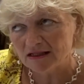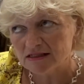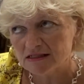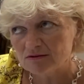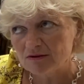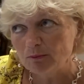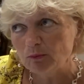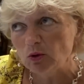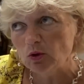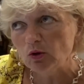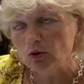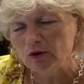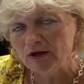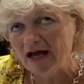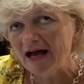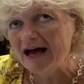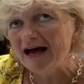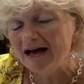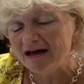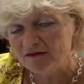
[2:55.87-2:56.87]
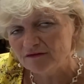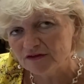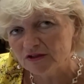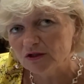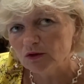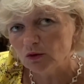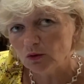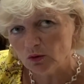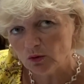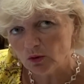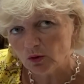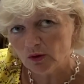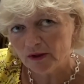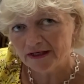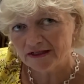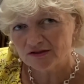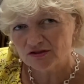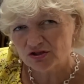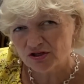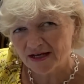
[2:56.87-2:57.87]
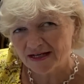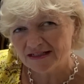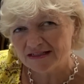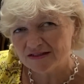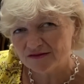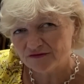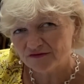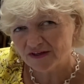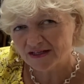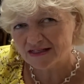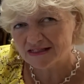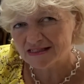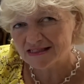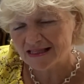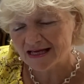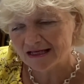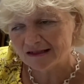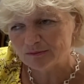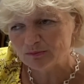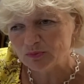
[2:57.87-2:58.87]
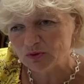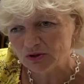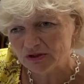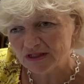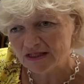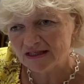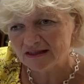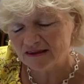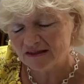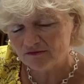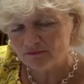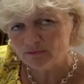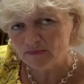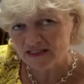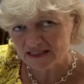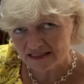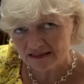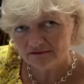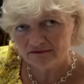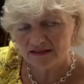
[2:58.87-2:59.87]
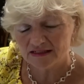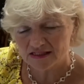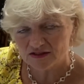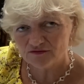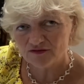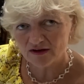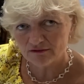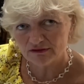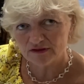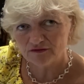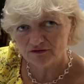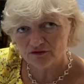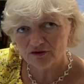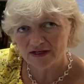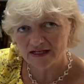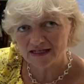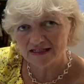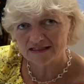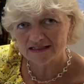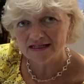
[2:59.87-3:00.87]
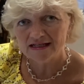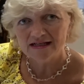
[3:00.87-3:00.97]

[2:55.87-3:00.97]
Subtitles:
So I'm gonna have a go at trying to fix that, but the material's very frayed.